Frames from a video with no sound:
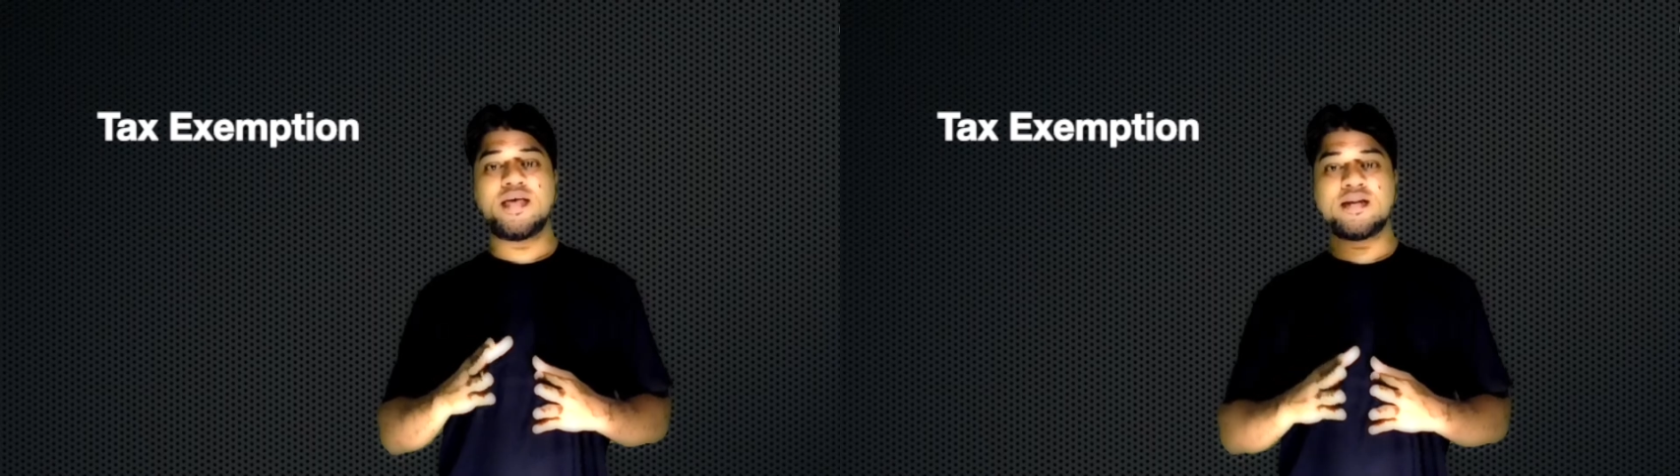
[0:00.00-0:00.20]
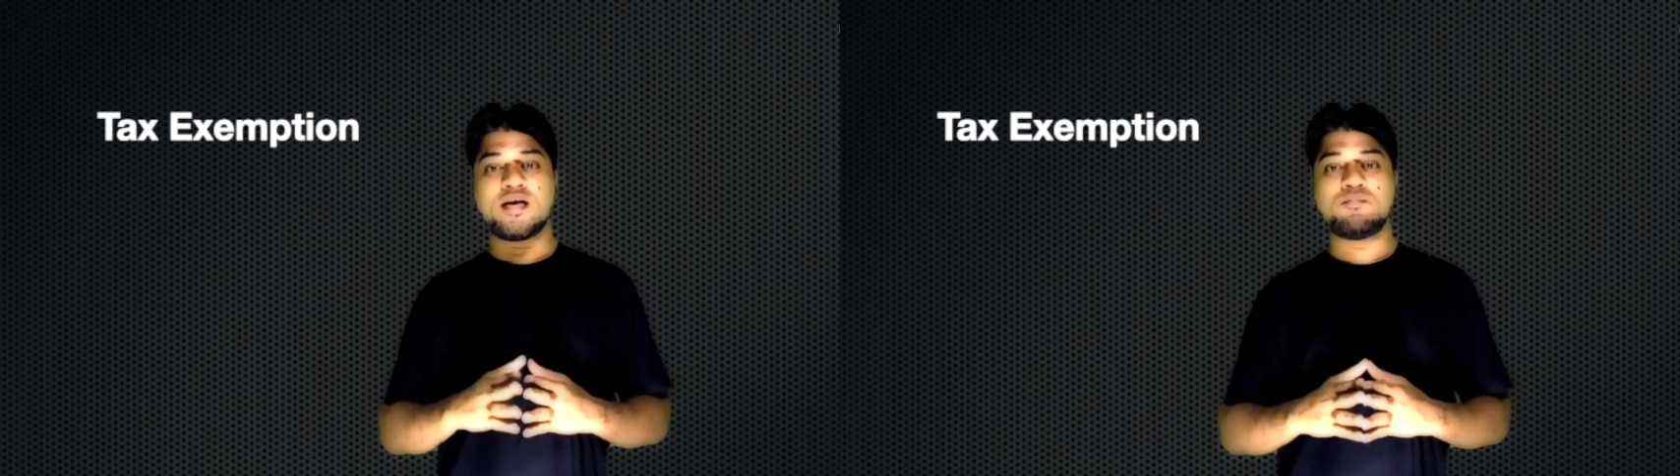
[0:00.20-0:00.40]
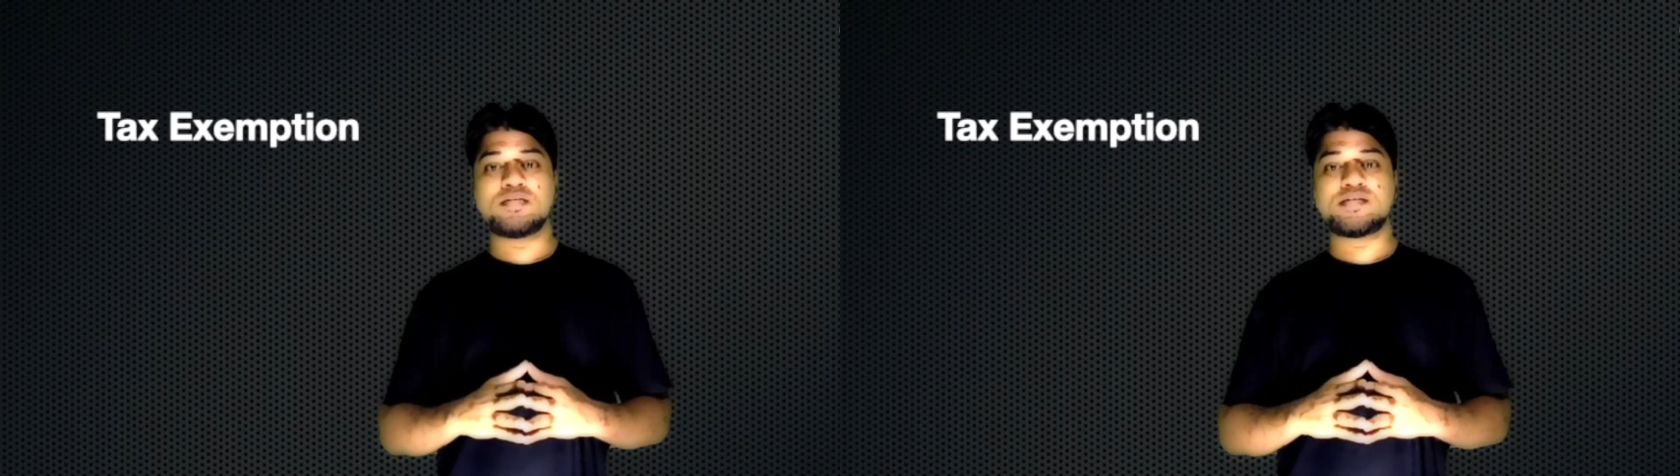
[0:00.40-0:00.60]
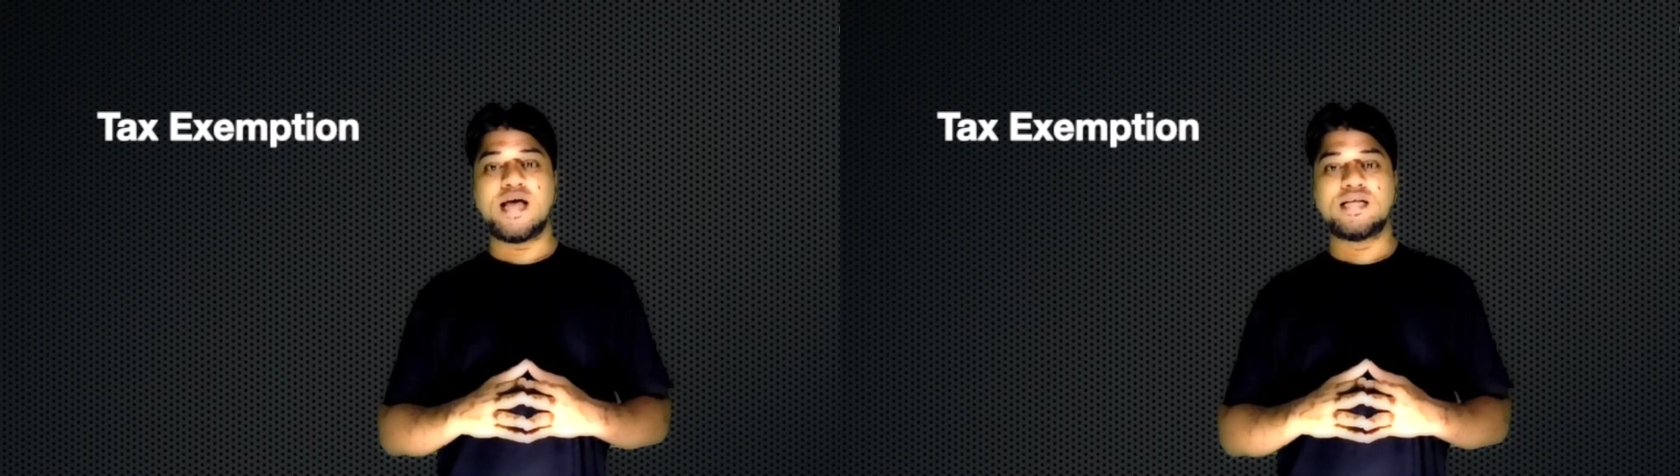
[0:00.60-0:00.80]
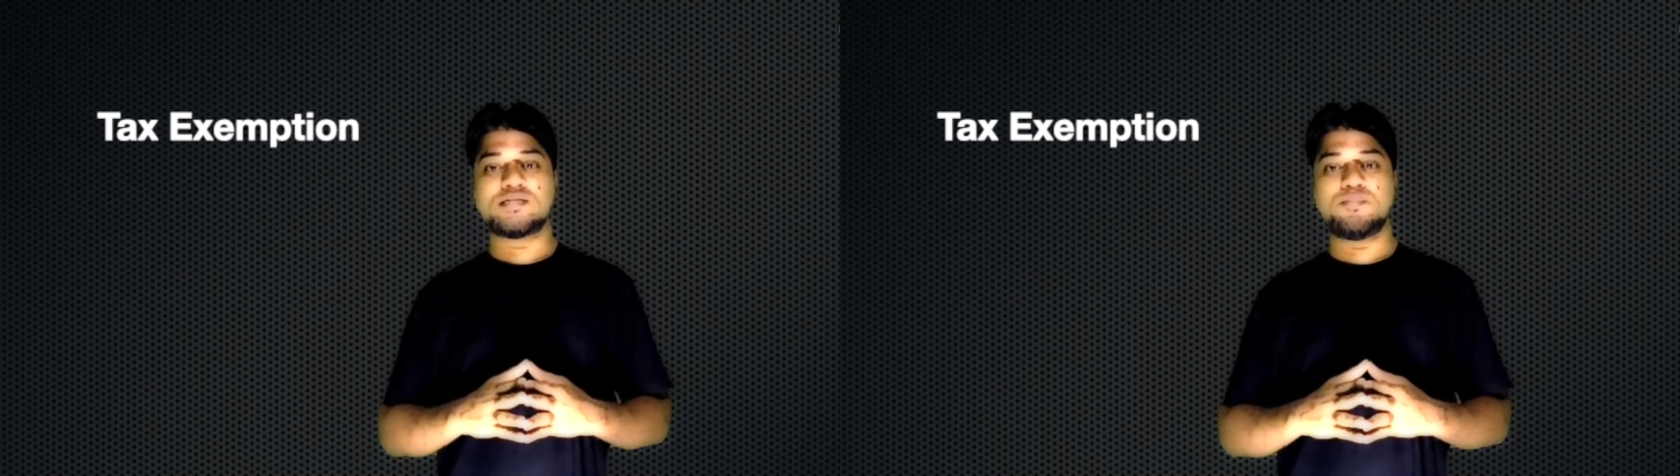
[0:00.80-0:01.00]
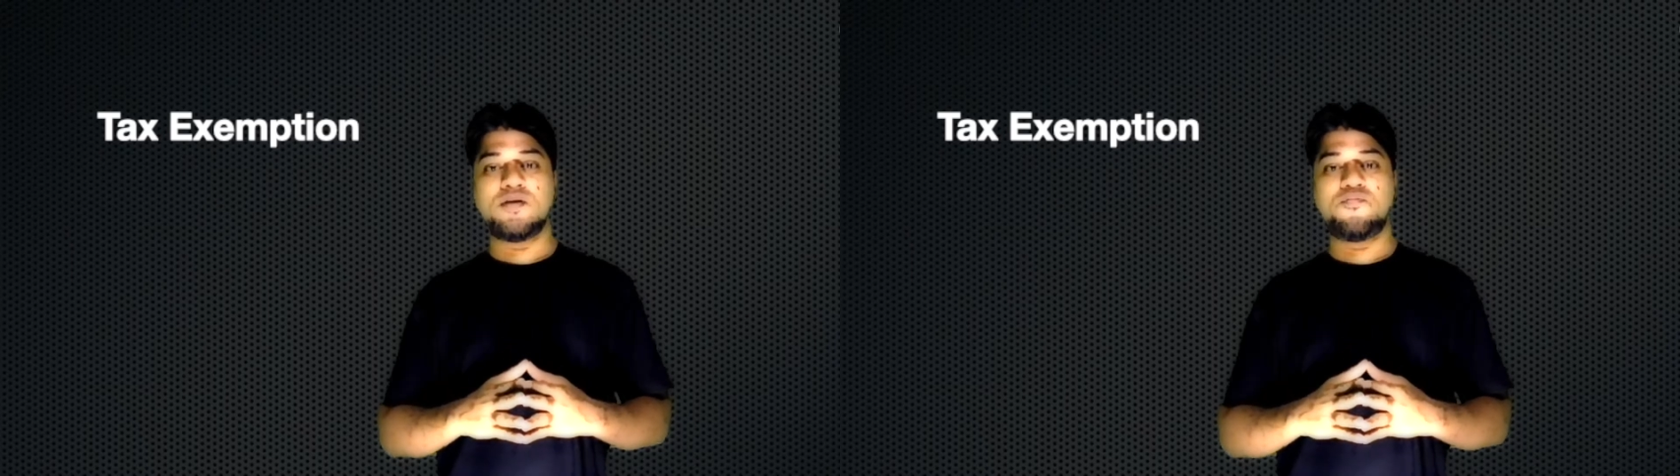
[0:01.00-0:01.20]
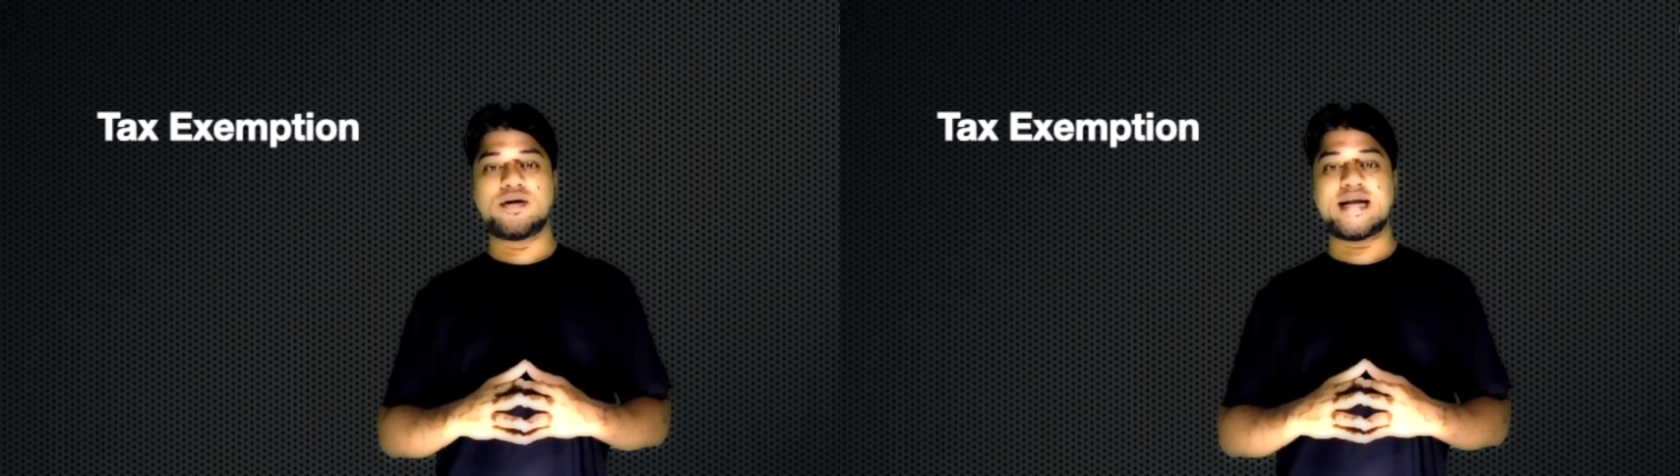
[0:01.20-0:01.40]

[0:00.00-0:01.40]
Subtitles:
income is eligible for